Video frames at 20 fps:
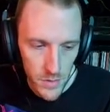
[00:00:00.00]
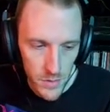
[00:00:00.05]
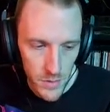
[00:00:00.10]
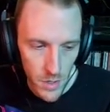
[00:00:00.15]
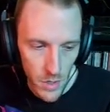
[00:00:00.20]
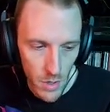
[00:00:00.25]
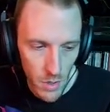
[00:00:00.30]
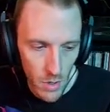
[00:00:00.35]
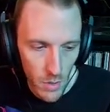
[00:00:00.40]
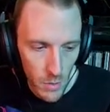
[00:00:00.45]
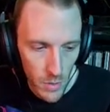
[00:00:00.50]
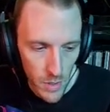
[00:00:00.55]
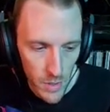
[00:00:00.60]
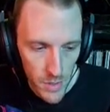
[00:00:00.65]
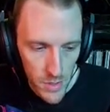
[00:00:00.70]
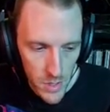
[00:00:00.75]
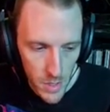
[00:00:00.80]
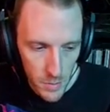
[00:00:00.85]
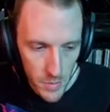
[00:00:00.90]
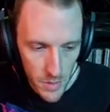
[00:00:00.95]
So we're going
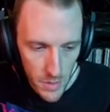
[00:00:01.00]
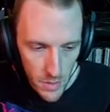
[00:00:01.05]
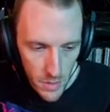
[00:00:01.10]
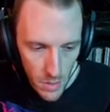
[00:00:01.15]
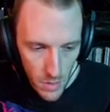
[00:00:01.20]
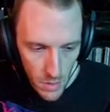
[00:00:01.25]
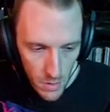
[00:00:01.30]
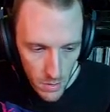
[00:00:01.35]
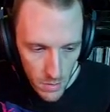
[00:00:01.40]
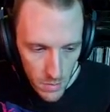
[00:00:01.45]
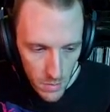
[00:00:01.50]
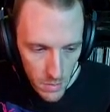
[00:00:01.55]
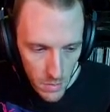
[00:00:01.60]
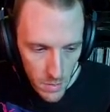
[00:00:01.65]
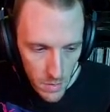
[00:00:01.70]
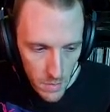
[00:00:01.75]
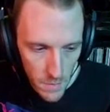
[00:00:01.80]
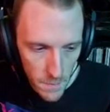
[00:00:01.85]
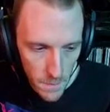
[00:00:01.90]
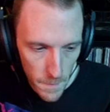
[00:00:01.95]
to jump into code.
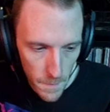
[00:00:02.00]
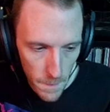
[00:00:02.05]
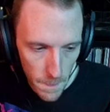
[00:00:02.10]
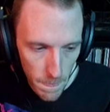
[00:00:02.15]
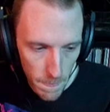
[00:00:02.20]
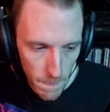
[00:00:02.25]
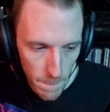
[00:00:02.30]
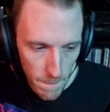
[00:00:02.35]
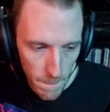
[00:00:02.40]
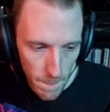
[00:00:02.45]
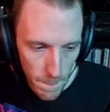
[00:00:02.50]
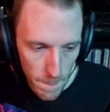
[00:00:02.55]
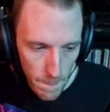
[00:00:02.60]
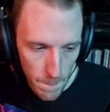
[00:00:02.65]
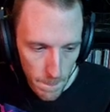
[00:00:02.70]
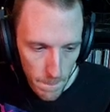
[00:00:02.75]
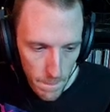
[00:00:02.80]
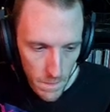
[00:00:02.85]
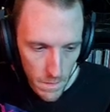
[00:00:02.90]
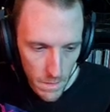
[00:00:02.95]

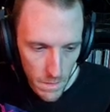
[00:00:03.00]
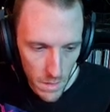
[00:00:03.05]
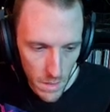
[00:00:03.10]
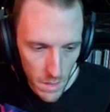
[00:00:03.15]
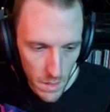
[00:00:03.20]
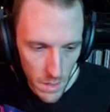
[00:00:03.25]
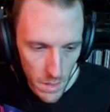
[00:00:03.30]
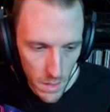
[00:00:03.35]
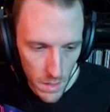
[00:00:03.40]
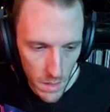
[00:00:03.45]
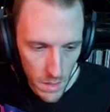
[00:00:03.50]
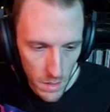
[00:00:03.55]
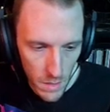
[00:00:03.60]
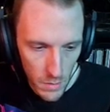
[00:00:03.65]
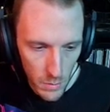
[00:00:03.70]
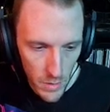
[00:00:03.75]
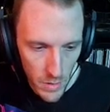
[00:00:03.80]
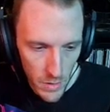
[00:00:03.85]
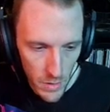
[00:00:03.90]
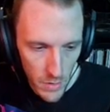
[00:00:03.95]
Uh,
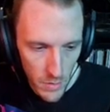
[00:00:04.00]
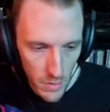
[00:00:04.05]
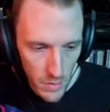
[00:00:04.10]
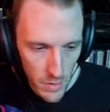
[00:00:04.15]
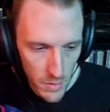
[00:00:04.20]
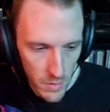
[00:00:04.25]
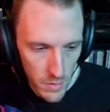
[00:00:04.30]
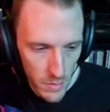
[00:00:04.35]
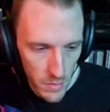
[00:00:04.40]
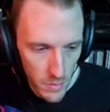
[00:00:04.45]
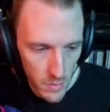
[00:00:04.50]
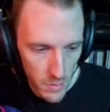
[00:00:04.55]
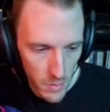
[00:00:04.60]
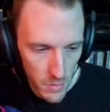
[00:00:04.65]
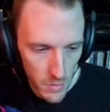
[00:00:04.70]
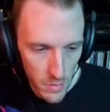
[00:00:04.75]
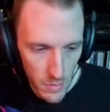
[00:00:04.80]
we're going to